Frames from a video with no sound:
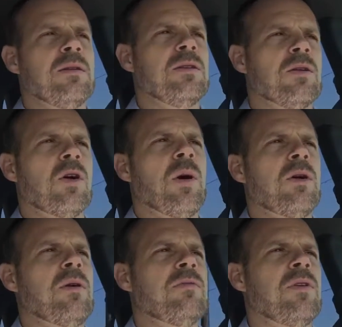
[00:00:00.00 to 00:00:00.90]
You do a
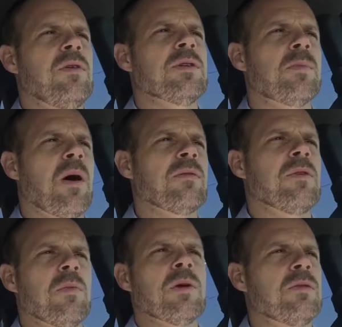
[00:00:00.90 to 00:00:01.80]
quick review as part of
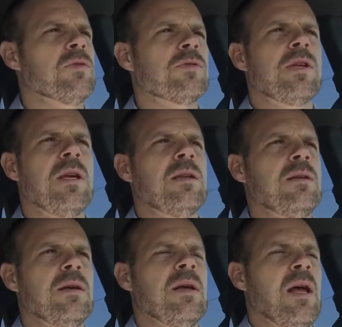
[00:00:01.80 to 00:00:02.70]
your morning routine,
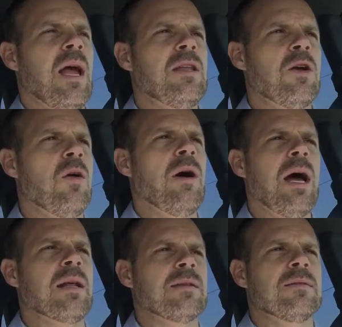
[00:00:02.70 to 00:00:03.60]
and you go
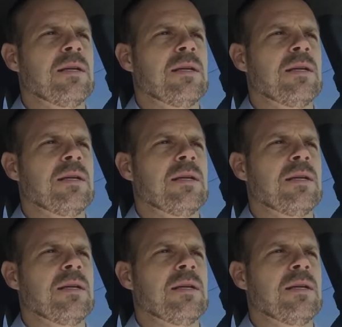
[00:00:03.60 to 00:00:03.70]
at it.